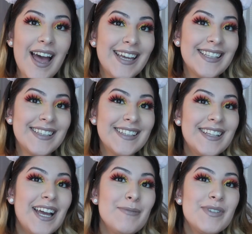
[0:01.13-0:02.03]
Hi,
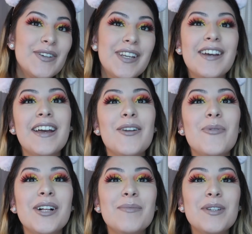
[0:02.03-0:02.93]
I'm Sonia and
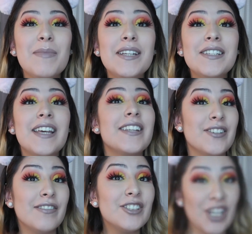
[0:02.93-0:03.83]
welcome to my
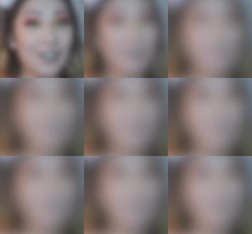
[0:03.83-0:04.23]
disaster of a channel.